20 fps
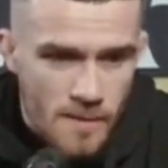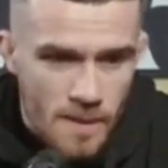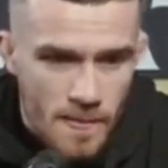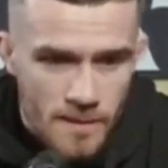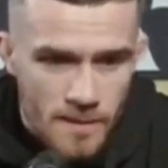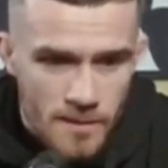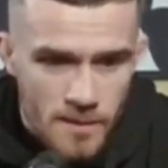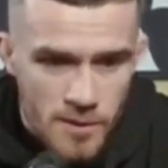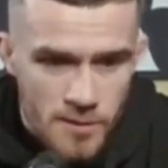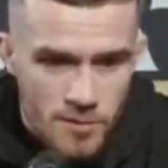
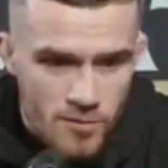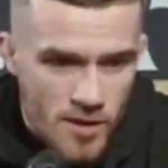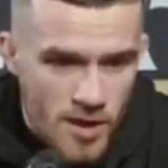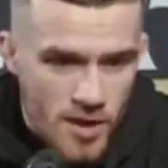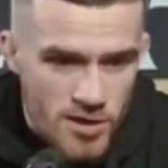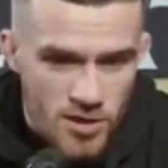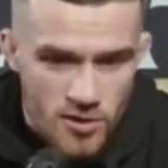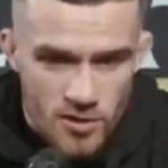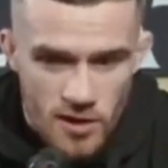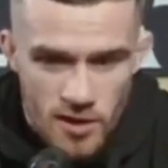there's
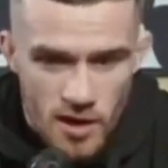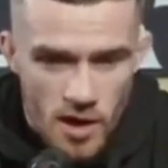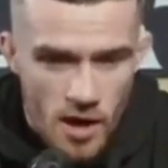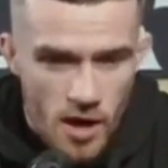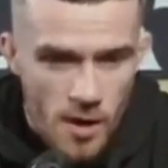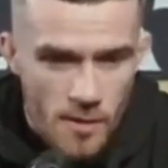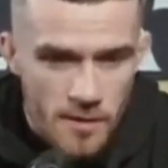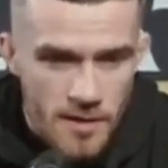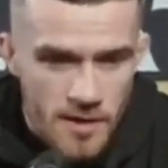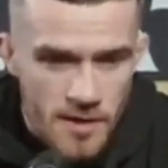pressure or not
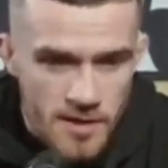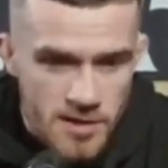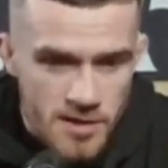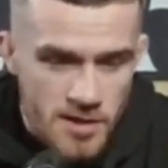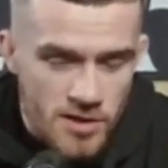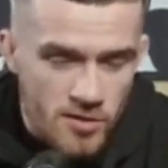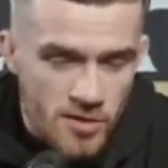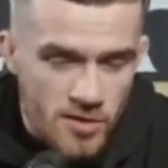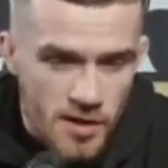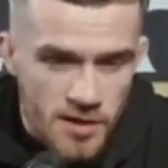on me is
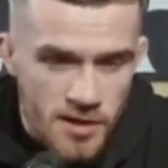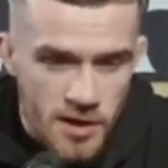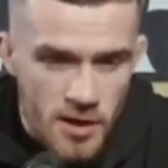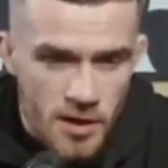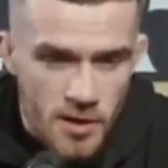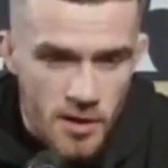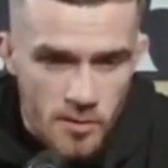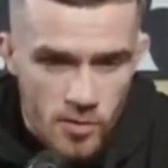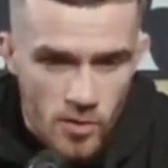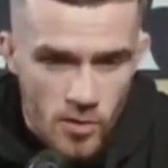another
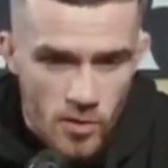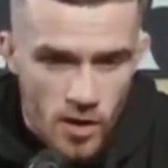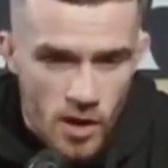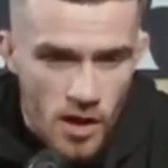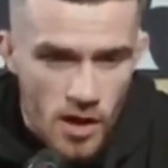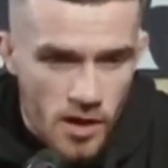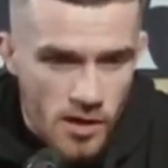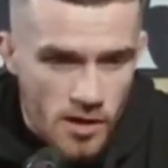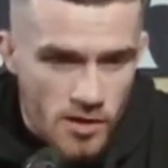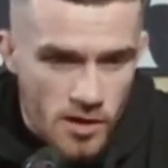thing. But
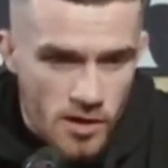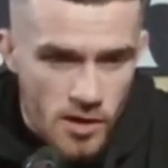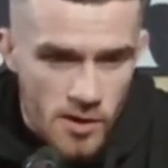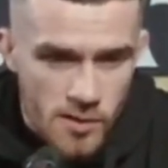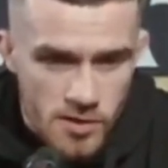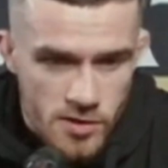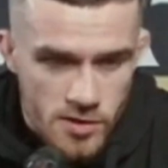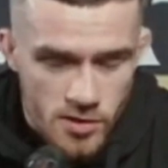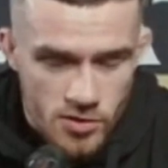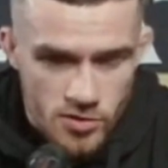all I can do
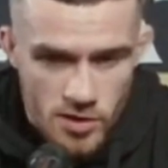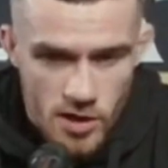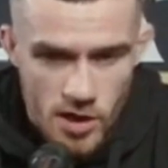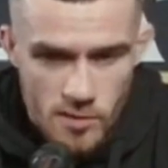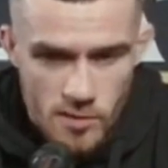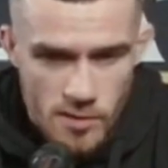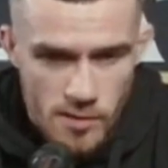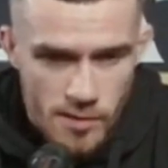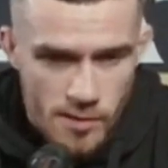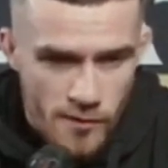is control
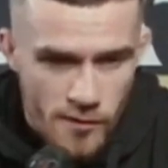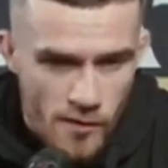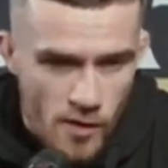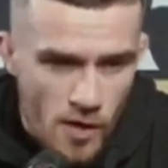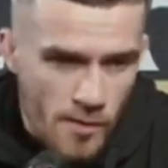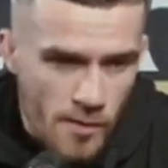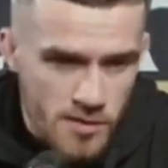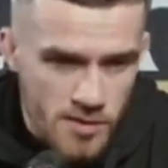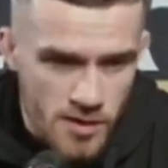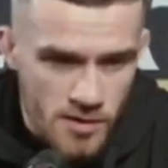my
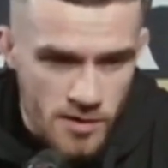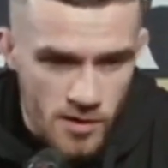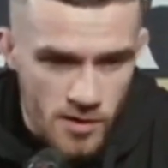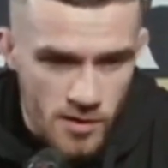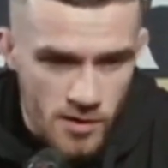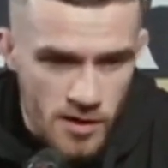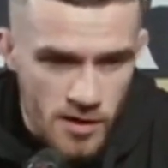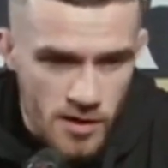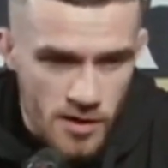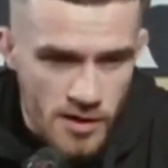performance on the
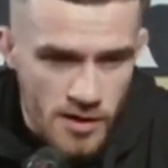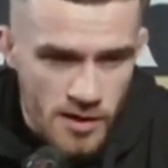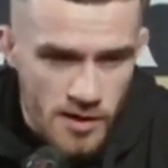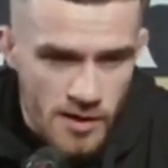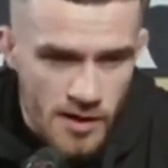night.